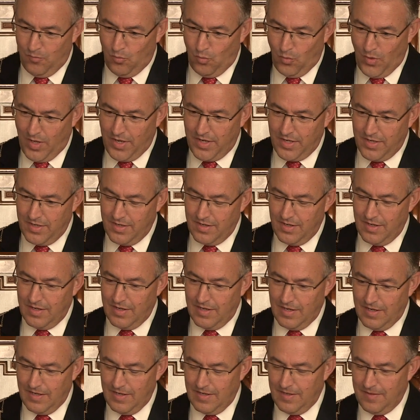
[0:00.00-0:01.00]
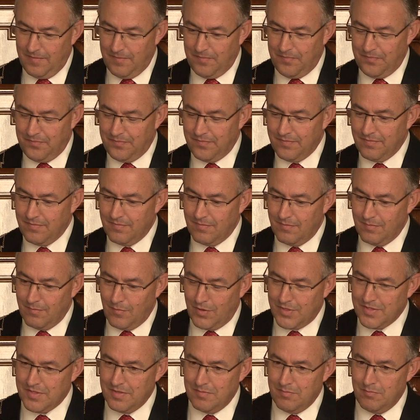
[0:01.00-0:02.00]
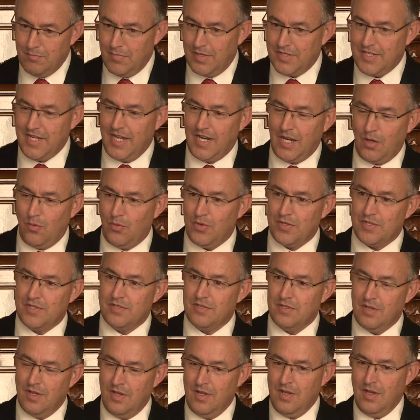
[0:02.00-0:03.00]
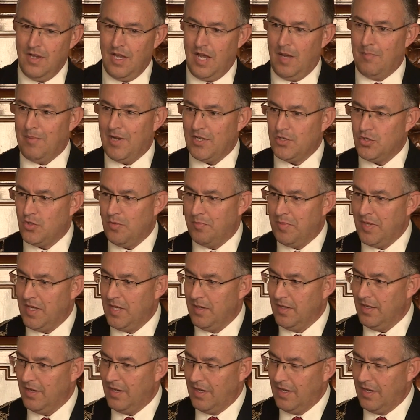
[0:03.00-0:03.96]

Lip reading: when Mandela was about to be